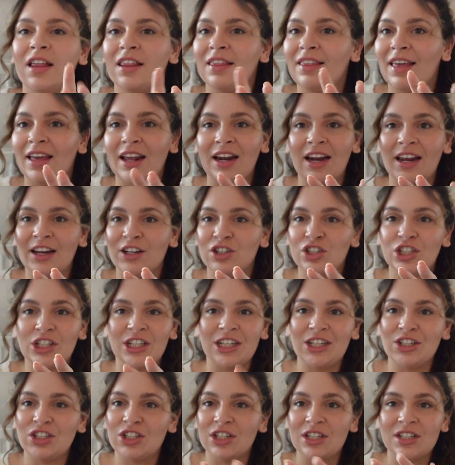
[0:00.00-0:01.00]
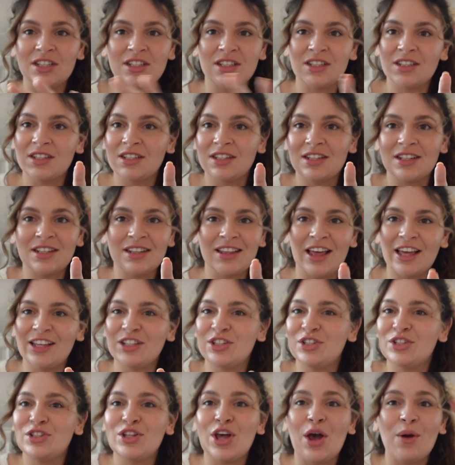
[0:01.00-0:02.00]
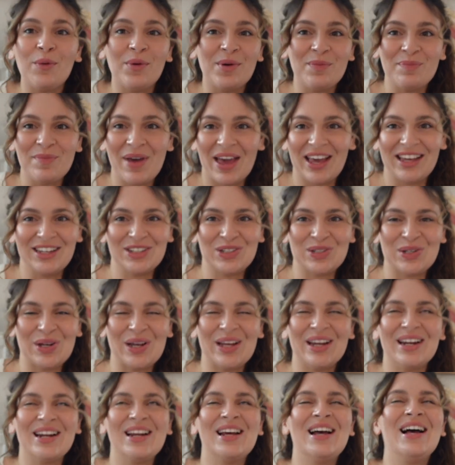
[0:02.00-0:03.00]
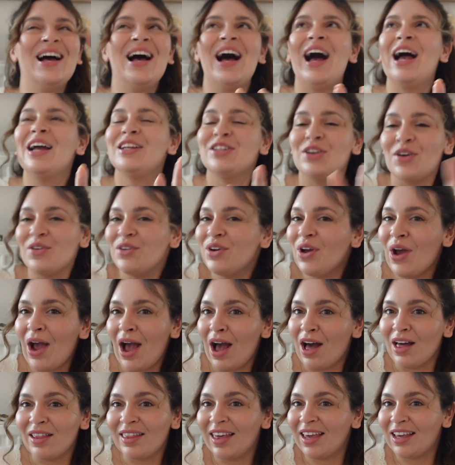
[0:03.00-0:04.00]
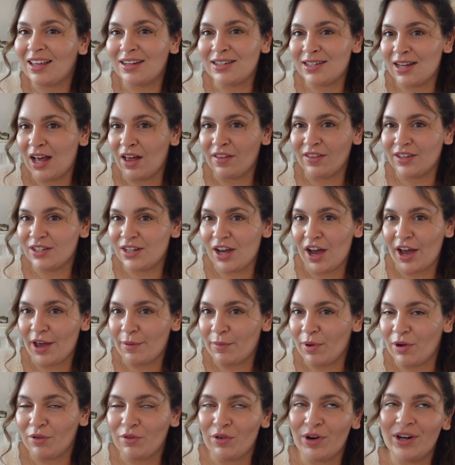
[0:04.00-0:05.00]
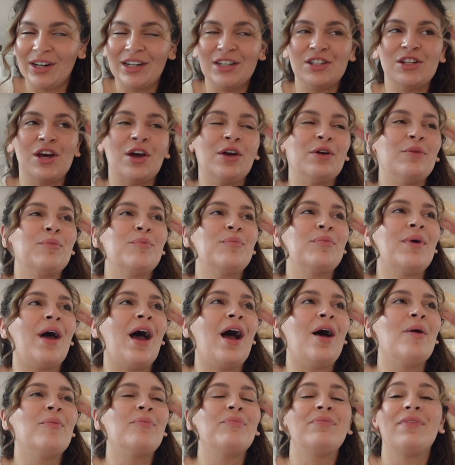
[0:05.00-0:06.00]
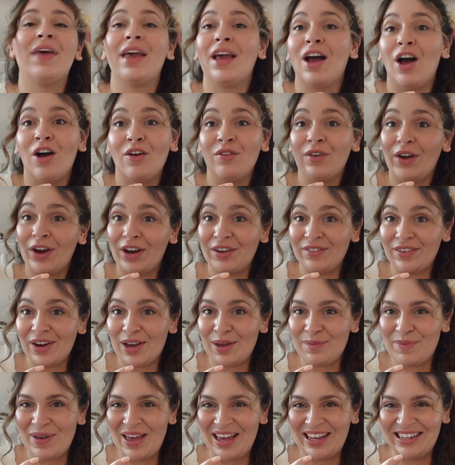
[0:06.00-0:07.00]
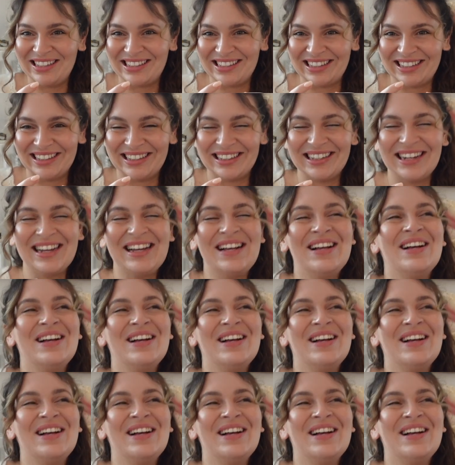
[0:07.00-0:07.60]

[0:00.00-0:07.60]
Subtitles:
they literally they're so impatient. I don't know how they can tell the time, I really don't, but they are very patient.